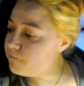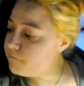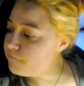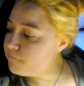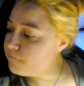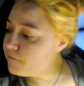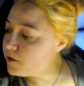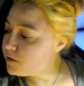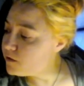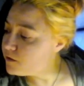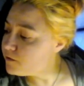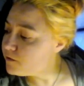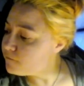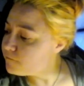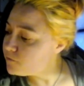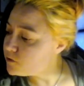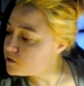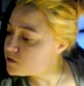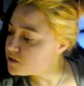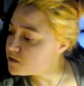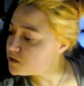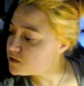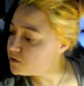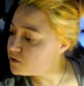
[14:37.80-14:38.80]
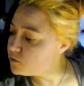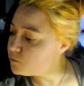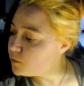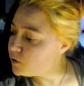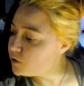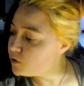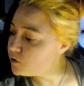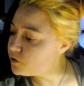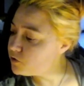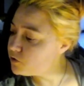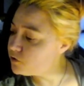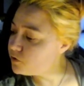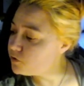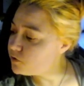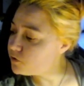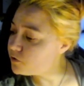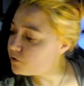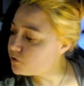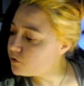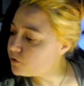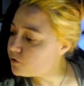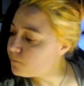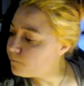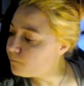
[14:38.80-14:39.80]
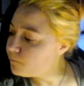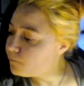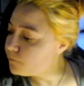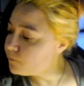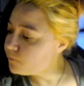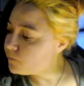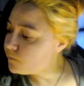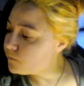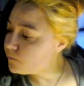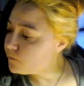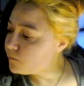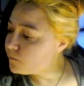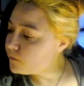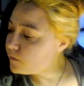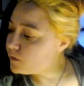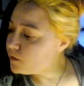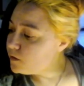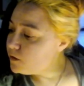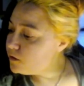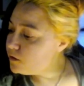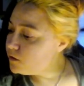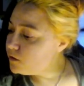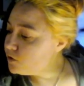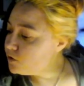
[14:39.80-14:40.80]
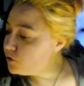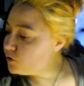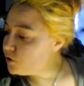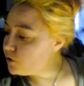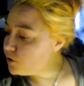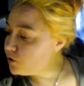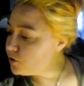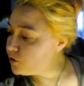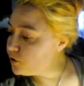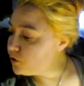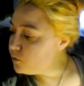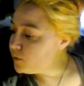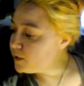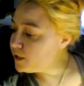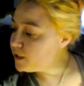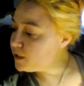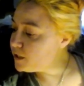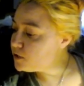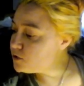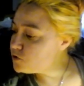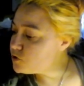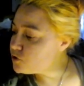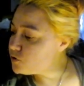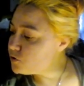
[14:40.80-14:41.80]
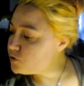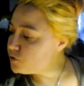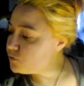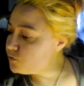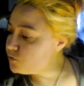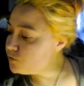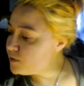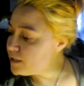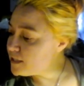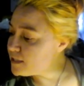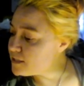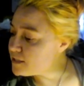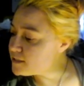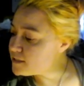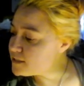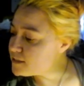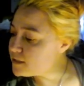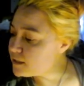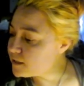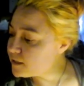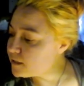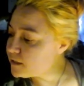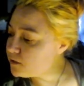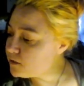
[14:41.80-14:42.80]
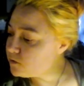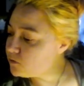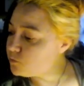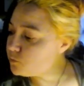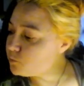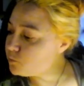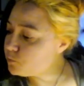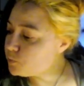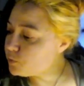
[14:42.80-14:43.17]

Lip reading: very first loop on your hook, and you're going to go into that second loop.